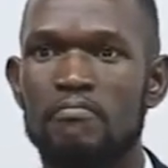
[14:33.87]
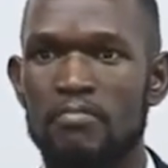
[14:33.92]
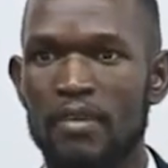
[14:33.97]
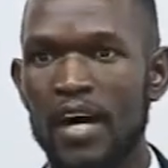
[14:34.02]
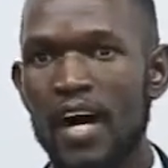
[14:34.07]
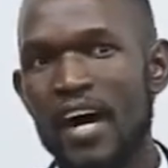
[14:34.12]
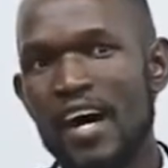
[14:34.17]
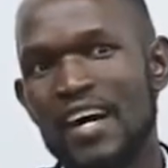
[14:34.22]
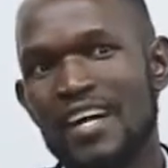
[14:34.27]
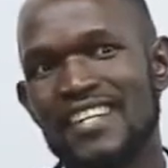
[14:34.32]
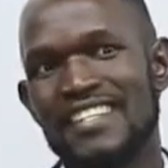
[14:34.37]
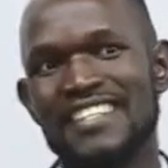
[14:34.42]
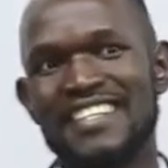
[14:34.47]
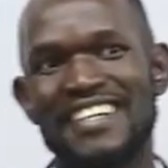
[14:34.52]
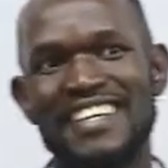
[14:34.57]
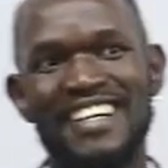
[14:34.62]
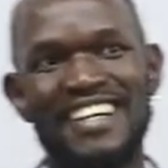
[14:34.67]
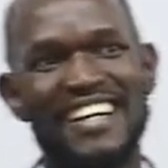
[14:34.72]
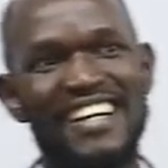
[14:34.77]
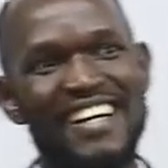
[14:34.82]
But
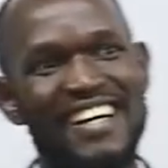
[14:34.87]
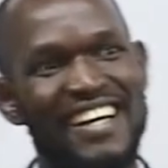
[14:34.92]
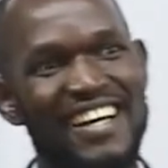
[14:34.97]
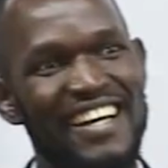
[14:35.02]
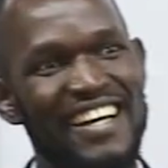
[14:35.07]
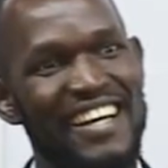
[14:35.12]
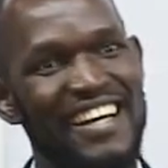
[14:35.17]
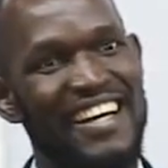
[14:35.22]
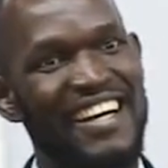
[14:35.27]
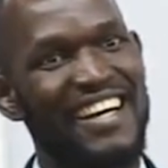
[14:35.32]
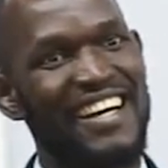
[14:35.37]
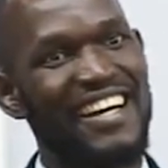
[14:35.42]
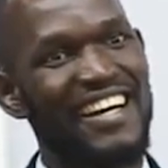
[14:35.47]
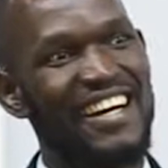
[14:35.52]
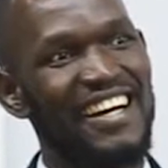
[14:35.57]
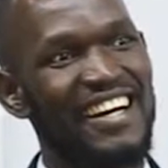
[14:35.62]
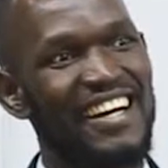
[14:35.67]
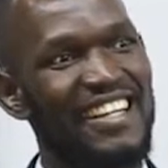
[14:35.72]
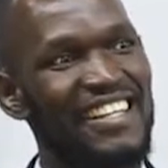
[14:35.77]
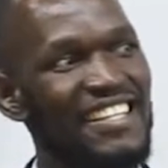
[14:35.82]

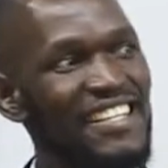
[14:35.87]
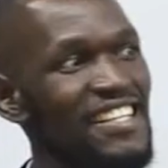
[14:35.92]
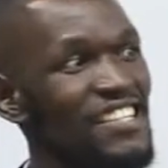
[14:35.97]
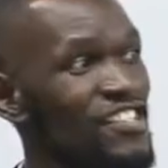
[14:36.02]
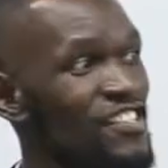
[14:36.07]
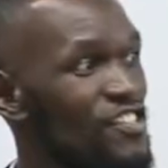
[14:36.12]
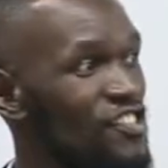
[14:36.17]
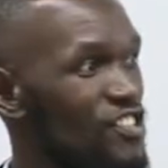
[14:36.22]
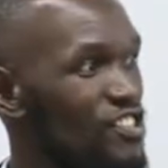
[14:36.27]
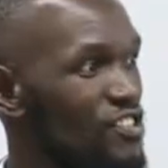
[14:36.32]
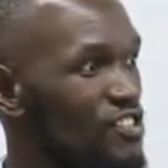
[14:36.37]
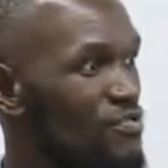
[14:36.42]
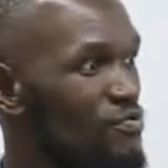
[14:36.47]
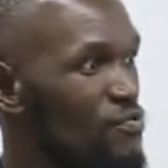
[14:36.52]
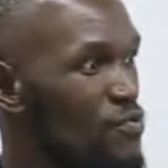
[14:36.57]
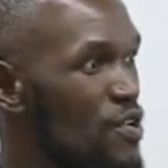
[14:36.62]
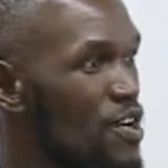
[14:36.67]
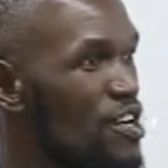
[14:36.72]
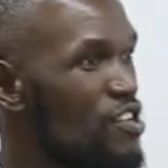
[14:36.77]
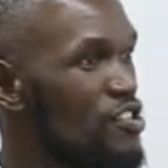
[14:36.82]
this is just,
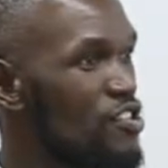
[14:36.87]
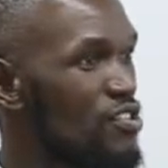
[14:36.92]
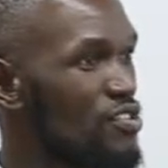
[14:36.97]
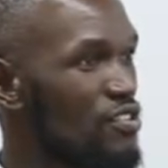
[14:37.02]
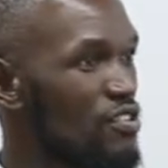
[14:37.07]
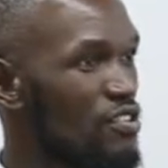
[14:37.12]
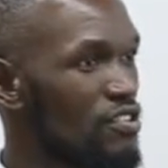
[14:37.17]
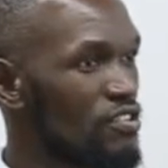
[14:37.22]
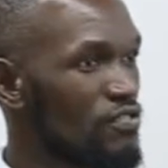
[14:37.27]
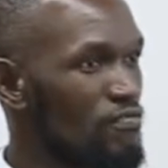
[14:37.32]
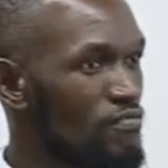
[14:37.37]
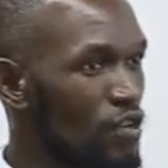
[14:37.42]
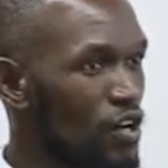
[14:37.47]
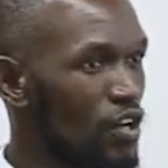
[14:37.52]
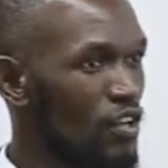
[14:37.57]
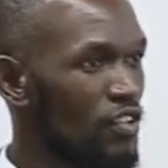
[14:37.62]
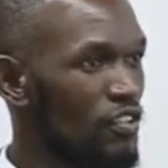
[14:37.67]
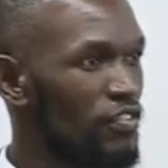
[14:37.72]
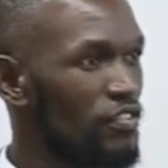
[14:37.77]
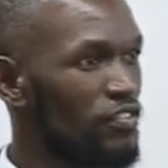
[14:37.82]
we're just a
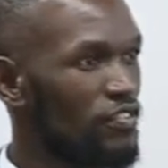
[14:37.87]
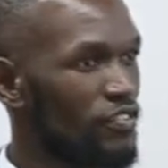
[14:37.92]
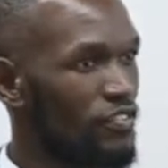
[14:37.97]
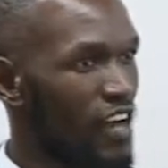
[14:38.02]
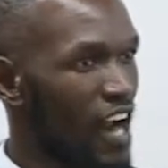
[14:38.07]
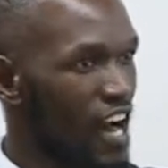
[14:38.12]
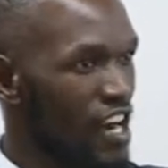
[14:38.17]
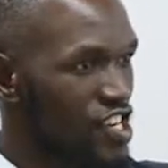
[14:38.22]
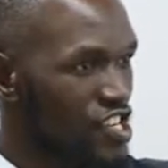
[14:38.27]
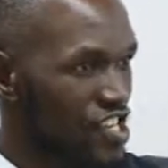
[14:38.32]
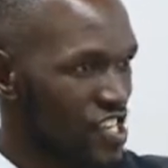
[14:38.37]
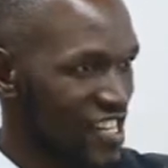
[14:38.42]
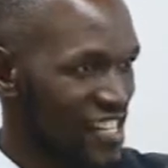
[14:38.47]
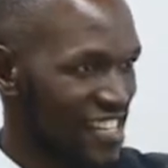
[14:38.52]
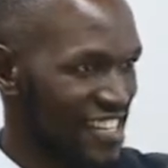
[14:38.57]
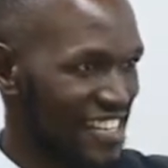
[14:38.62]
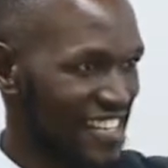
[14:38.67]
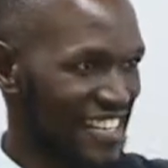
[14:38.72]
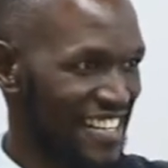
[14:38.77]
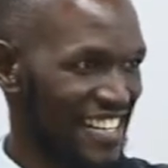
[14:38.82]
small
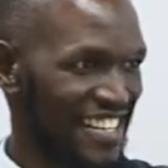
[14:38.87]
fraction